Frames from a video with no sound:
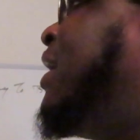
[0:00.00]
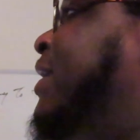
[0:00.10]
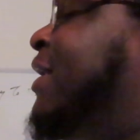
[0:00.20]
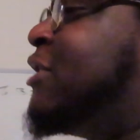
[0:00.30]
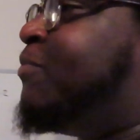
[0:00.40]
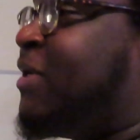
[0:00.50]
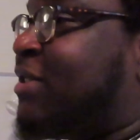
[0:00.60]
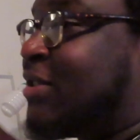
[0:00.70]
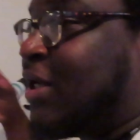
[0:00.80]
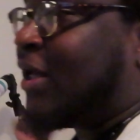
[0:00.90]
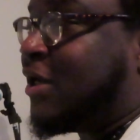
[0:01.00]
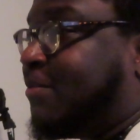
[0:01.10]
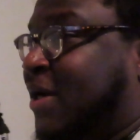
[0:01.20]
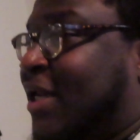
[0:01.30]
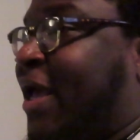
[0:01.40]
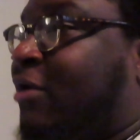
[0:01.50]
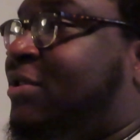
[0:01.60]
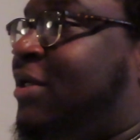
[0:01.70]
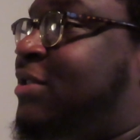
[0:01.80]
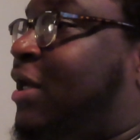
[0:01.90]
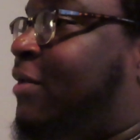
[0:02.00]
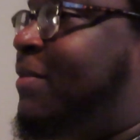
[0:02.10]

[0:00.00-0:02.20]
and this business lent the money out to this other